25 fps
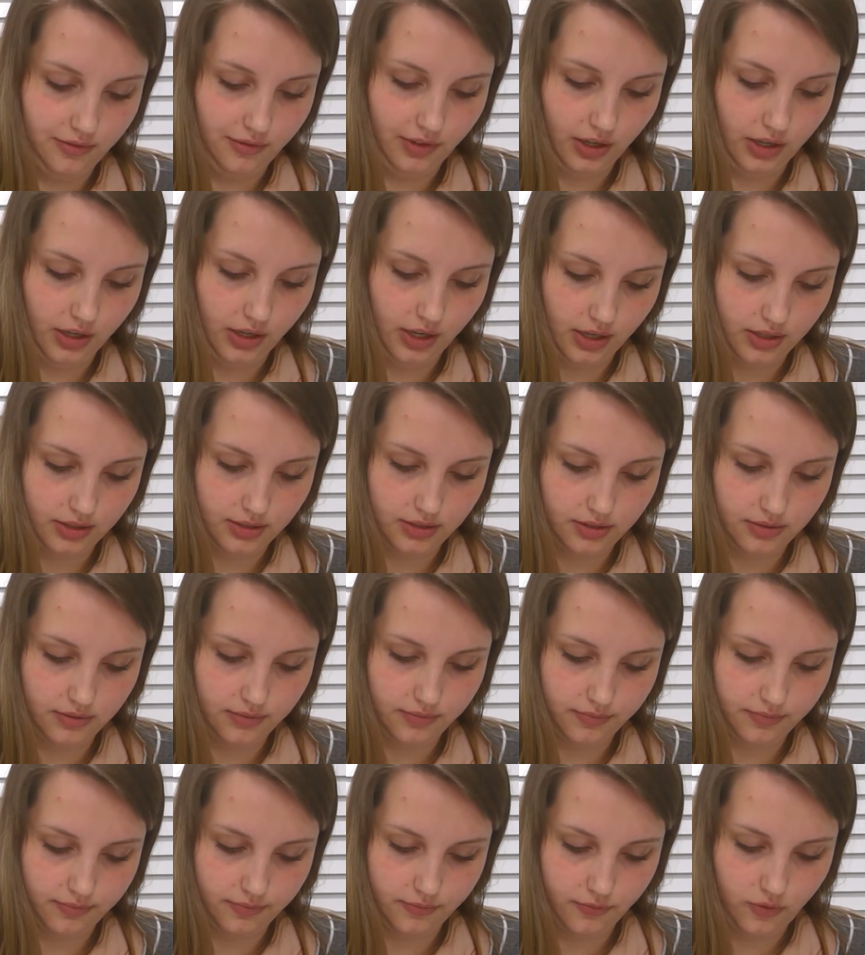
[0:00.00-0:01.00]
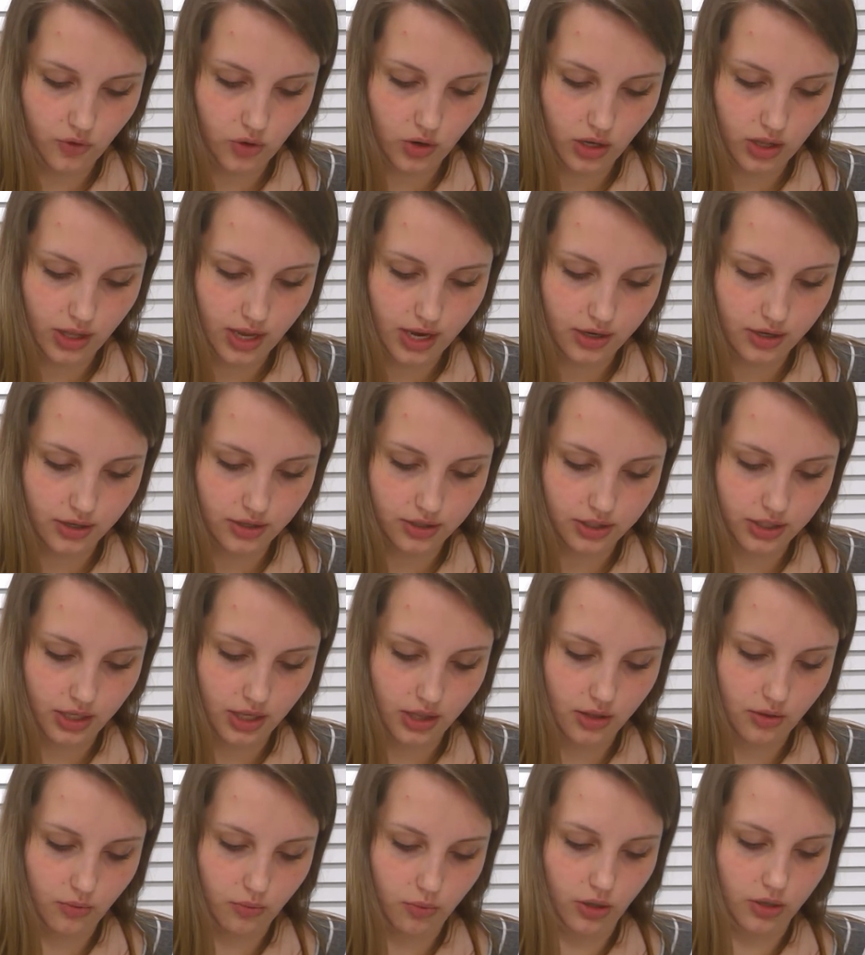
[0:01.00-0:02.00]
Very nice. Four letters
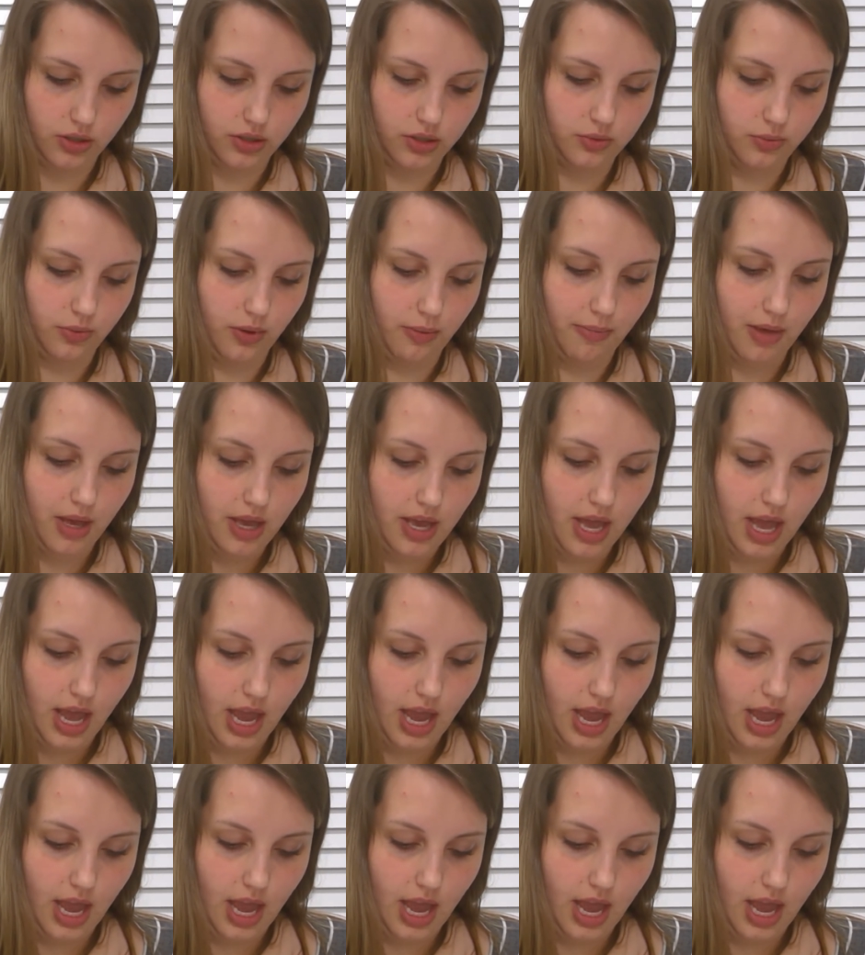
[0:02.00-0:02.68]
in the word swim.